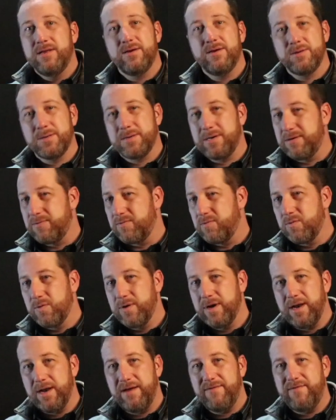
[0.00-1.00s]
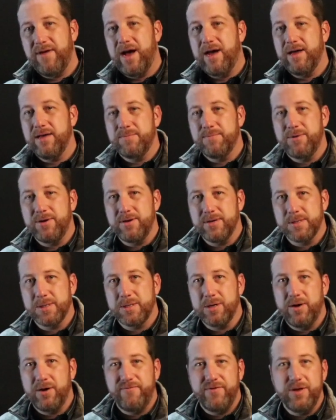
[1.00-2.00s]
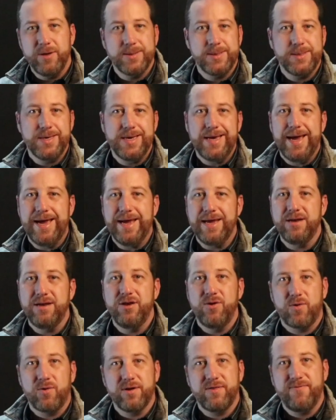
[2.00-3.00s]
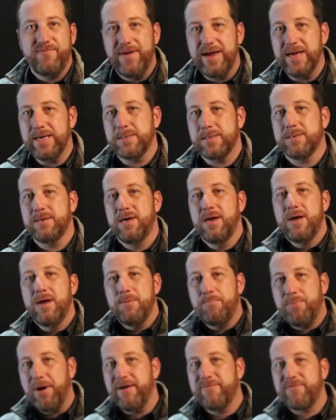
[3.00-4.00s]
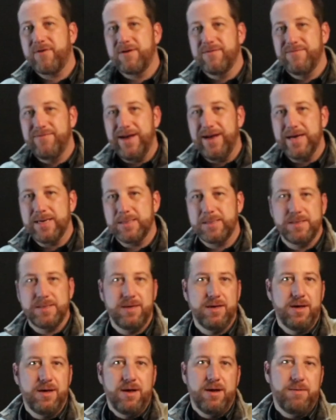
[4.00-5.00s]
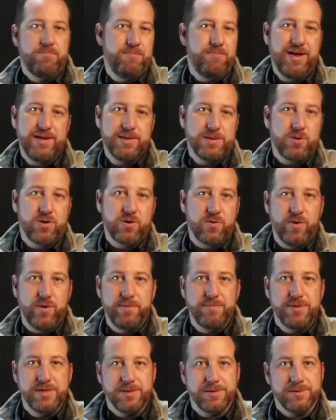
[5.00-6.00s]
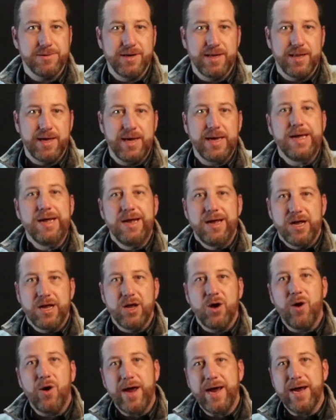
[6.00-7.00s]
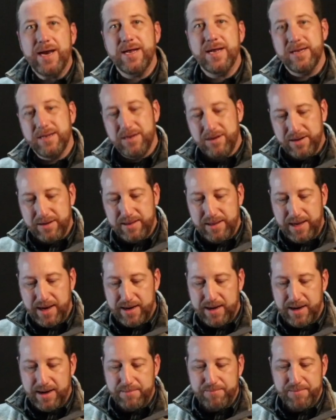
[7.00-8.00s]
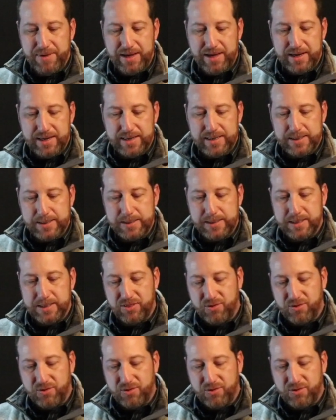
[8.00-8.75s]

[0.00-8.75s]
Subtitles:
Those are really valuable. So if you see a North Face puffer vest, men's or women's really, go ahead and look that up, because